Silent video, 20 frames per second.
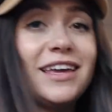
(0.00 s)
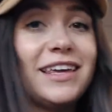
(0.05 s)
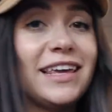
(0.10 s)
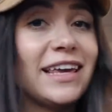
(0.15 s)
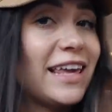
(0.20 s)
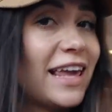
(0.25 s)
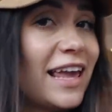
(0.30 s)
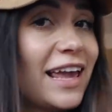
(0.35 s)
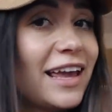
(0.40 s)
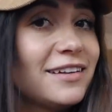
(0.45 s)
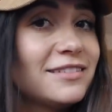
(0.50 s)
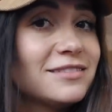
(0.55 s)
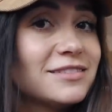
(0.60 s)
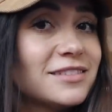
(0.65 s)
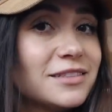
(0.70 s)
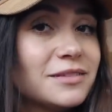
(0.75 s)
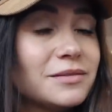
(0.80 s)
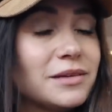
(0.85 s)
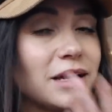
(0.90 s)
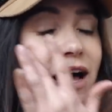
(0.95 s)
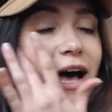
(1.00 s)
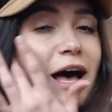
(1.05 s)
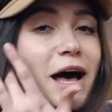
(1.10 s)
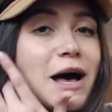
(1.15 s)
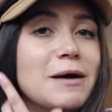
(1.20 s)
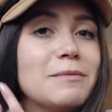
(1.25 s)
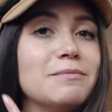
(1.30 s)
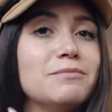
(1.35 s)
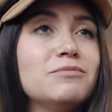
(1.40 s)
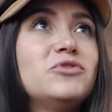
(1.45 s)
you can't,
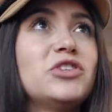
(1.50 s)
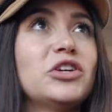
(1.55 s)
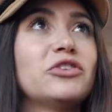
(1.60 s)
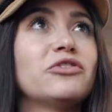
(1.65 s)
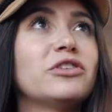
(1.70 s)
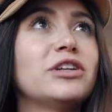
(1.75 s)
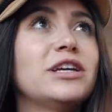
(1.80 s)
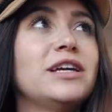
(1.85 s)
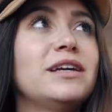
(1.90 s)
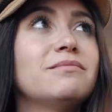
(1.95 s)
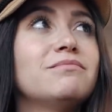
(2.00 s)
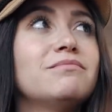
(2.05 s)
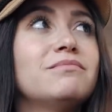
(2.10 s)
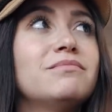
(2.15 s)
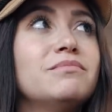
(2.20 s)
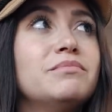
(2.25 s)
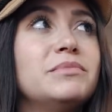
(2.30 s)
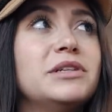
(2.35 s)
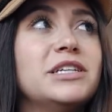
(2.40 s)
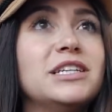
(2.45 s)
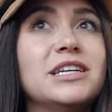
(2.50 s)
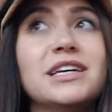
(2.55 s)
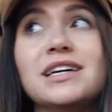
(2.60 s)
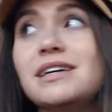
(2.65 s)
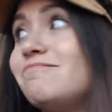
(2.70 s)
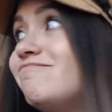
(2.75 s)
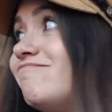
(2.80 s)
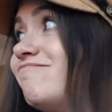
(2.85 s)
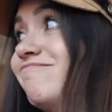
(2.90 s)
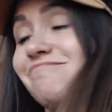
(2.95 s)
generally, but
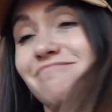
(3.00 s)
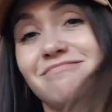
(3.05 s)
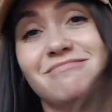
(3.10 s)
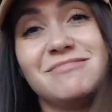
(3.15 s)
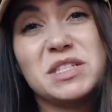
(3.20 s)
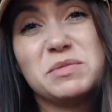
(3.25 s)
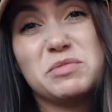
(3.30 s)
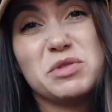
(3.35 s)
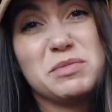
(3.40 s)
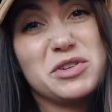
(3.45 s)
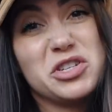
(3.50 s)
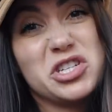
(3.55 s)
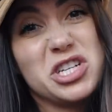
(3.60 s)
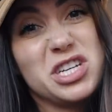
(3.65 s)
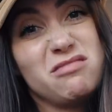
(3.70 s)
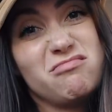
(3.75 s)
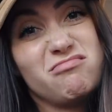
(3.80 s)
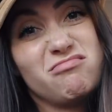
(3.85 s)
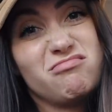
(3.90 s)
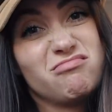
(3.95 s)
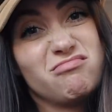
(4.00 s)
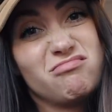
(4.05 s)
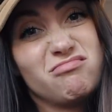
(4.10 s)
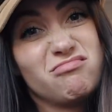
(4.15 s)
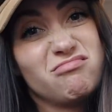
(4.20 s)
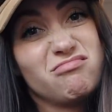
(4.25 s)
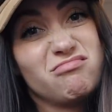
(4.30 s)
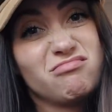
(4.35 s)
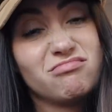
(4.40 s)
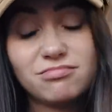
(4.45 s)
that's pretty much it.
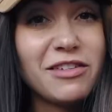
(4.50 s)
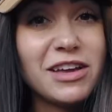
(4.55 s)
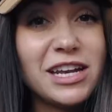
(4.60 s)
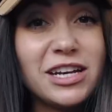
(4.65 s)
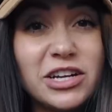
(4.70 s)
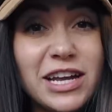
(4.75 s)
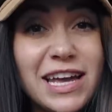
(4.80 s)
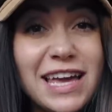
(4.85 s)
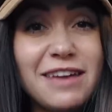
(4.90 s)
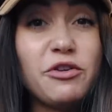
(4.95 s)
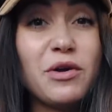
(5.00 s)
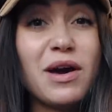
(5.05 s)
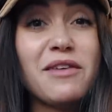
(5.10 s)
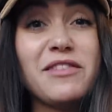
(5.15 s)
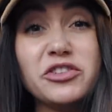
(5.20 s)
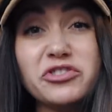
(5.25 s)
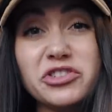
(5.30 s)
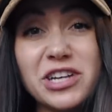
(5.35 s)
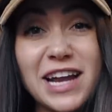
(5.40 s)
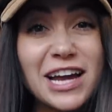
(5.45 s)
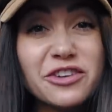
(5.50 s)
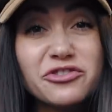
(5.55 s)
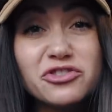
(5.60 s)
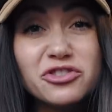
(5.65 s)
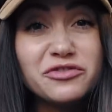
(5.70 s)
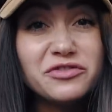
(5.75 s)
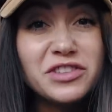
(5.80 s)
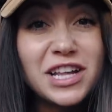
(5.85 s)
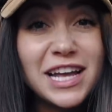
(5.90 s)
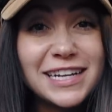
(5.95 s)
And if you have
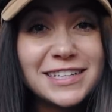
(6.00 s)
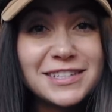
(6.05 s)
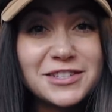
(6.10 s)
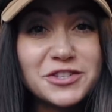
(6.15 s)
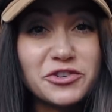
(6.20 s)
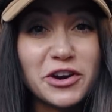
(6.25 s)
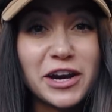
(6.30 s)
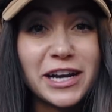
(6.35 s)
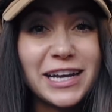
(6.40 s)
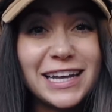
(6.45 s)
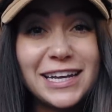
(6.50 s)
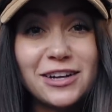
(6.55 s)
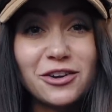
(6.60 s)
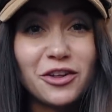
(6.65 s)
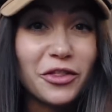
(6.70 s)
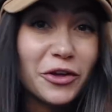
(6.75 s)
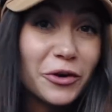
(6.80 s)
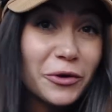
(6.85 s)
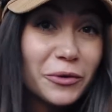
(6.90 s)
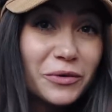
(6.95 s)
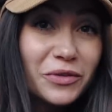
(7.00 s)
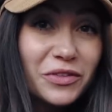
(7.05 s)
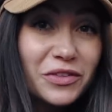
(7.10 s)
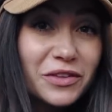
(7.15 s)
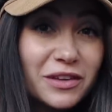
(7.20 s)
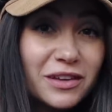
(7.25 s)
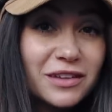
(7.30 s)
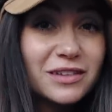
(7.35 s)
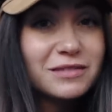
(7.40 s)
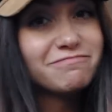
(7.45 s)
international flights, try to eat on
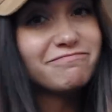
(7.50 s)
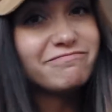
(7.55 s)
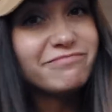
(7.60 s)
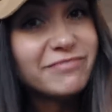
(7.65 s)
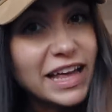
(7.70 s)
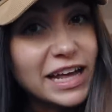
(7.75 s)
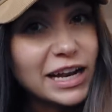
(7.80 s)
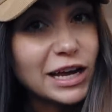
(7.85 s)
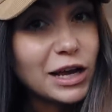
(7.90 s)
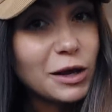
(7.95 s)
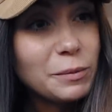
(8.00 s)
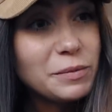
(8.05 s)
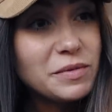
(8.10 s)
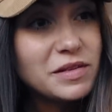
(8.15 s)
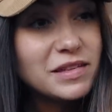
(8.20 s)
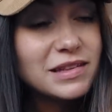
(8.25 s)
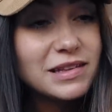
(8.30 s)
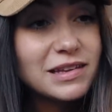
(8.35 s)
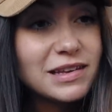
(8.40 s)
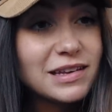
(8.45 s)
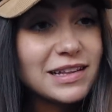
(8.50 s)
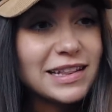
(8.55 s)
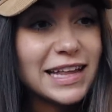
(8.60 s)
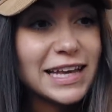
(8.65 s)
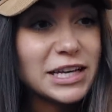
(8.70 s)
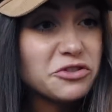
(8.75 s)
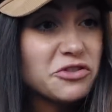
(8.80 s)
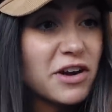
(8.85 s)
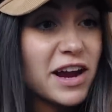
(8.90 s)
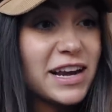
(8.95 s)
those. That helps.
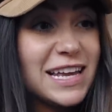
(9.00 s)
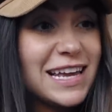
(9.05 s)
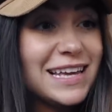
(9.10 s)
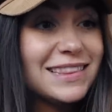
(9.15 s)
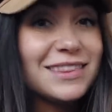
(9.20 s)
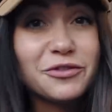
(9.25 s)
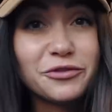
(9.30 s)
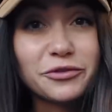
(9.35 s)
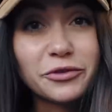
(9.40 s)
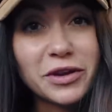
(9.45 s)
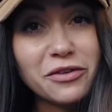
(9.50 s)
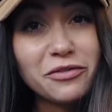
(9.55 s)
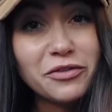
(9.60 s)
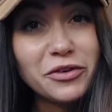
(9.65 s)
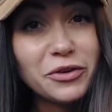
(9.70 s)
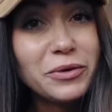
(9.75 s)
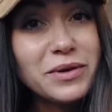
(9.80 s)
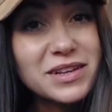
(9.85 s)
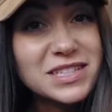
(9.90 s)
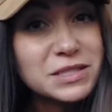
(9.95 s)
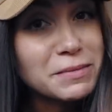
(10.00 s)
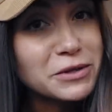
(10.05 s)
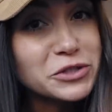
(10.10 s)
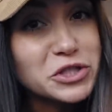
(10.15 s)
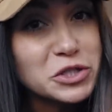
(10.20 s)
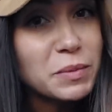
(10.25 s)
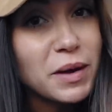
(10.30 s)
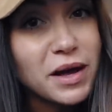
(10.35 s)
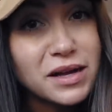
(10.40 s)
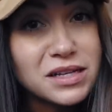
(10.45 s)
Like, try to eat the free food as
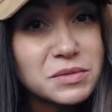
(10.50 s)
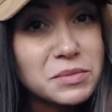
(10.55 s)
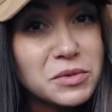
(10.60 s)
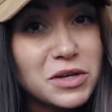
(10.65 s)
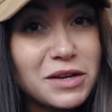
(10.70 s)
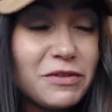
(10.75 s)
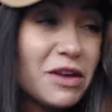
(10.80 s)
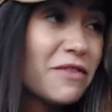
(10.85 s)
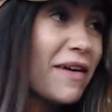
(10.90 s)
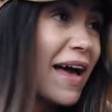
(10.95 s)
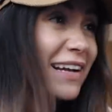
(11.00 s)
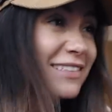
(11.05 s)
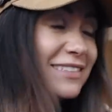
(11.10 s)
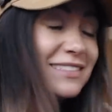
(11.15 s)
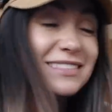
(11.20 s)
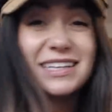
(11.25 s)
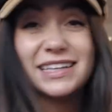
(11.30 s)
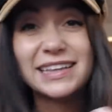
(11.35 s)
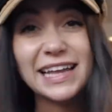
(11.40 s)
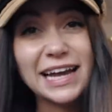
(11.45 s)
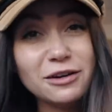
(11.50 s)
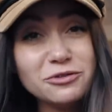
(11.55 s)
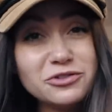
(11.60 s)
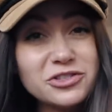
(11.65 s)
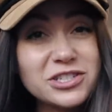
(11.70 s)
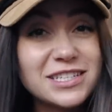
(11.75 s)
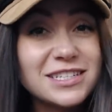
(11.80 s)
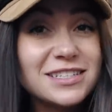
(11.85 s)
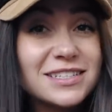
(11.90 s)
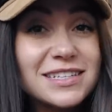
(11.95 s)
much as possible. If you have access to
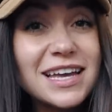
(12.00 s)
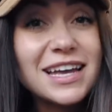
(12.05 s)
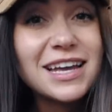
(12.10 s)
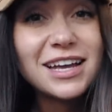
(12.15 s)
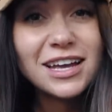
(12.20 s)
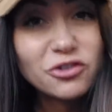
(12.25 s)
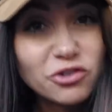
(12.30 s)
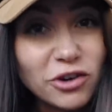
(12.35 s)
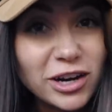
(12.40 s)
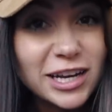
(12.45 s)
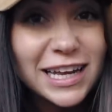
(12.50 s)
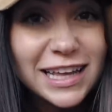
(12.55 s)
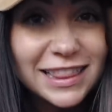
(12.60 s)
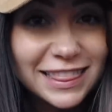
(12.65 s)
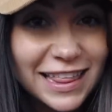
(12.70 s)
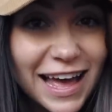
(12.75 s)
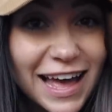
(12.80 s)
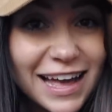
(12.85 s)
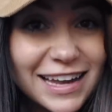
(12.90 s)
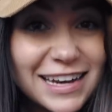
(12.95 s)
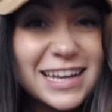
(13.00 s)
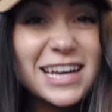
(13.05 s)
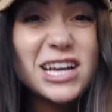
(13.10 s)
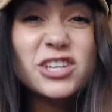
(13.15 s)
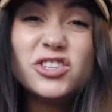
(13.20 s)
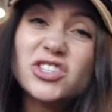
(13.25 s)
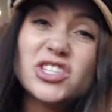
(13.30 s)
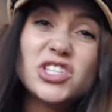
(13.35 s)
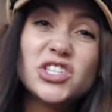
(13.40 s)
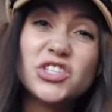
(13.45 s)
lounges, try to eat that.
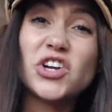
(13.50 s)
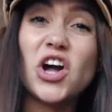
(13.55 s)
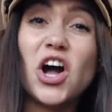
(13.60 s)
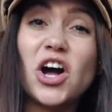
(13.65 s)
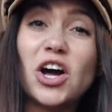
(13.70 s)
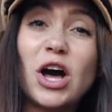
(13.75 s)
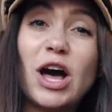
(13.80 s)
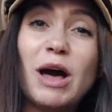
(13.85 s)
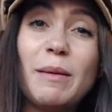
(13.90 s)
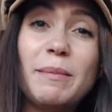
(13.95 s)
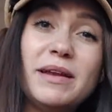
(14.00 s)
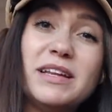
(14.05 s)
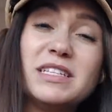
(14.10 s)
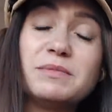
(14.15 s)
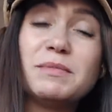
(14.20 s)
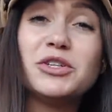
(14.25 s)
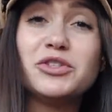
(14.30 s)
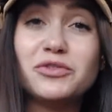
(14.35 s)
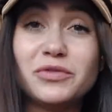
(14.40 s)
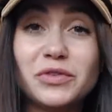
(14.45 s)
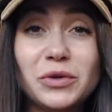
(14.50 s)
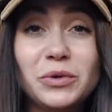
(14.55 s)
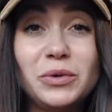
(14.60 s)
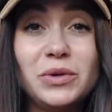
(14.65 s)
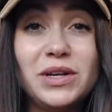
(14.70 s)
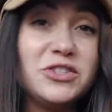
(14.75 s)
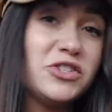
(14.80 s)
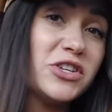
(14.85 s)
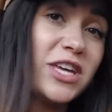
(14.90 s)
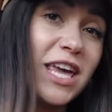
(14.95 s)
Just stock up on as much food
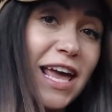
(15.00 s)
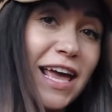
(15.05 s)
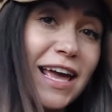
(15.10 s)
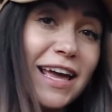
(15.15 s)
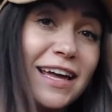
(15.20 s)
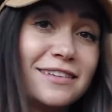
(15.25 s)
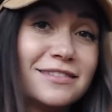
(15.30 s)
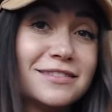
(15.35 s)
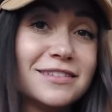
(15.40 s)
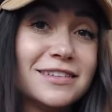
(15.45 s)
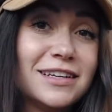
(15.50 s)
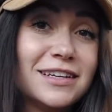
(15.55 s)
as you can